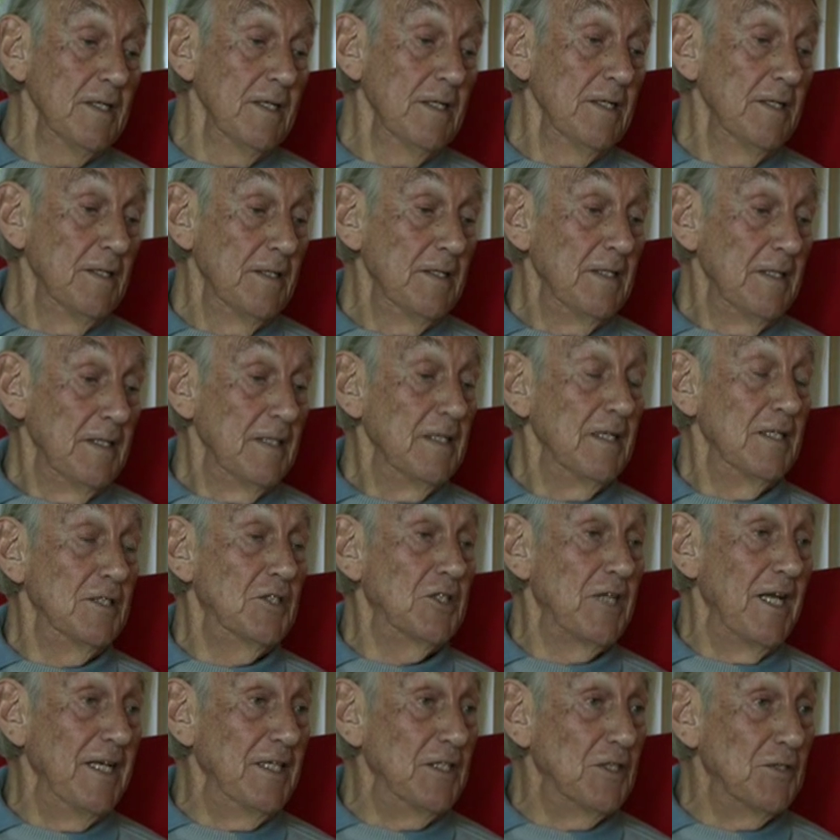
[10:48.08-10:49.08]
a
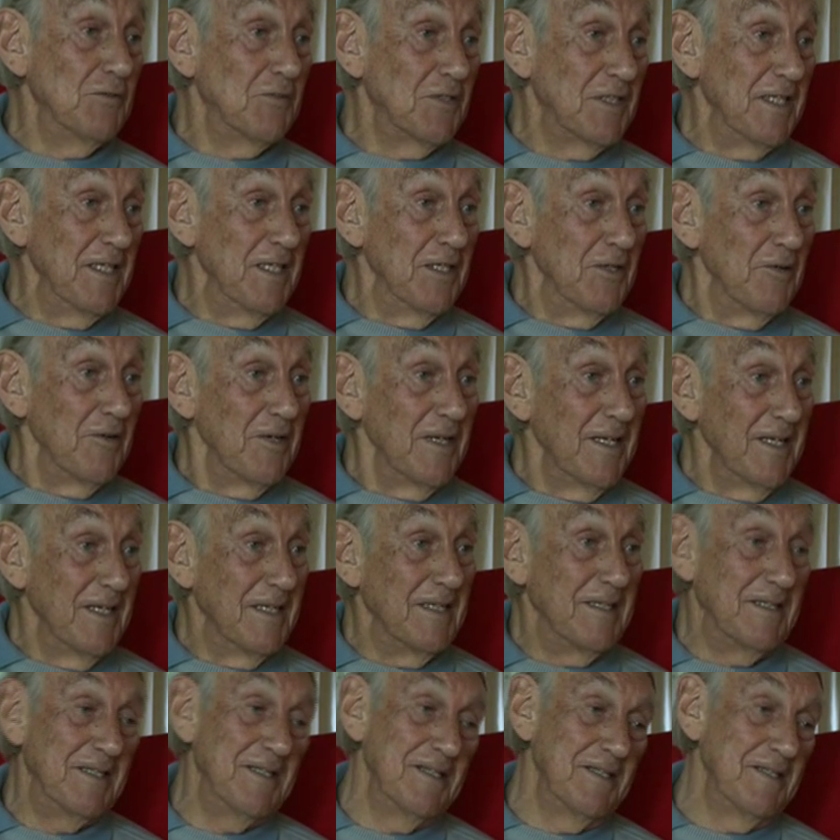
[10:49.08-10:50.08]
change of scenery
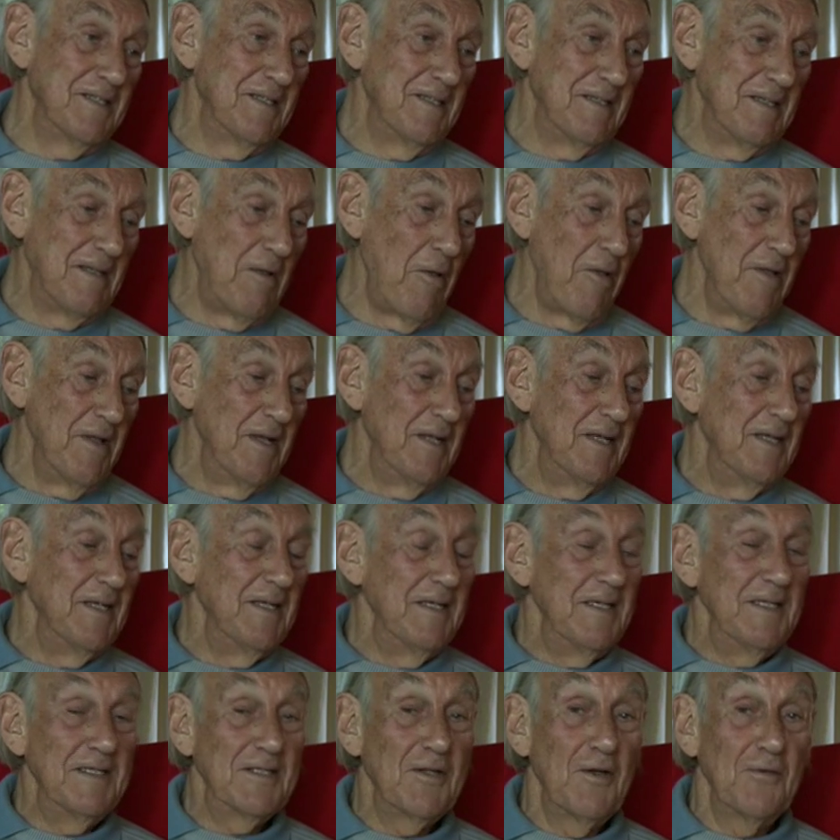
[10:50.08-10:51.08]

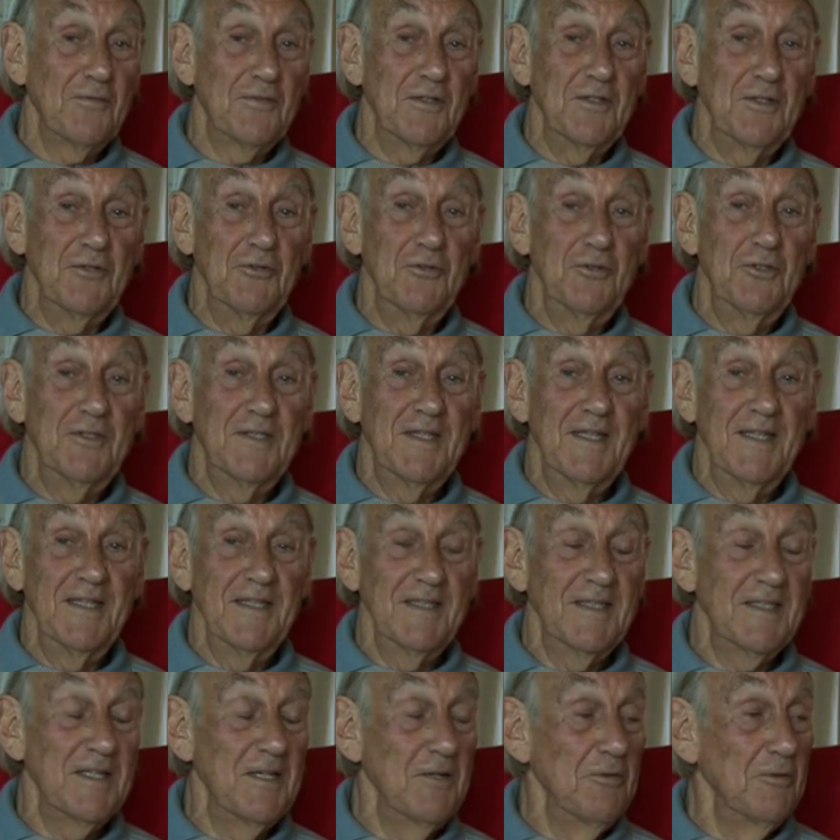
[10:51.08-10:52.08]
is often a good thing,
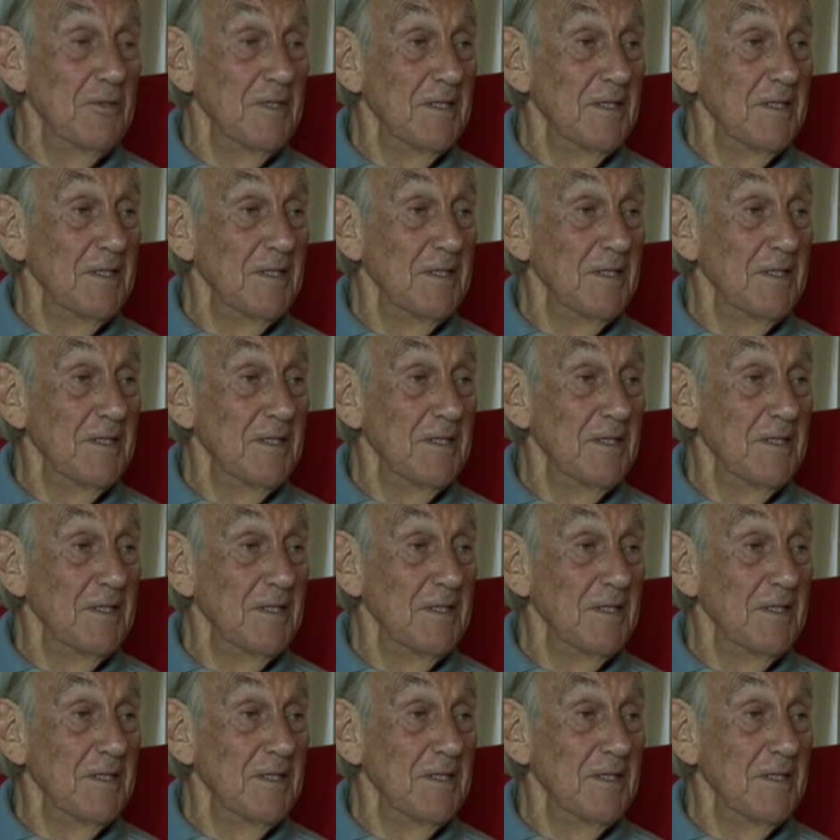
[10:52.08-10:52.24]
so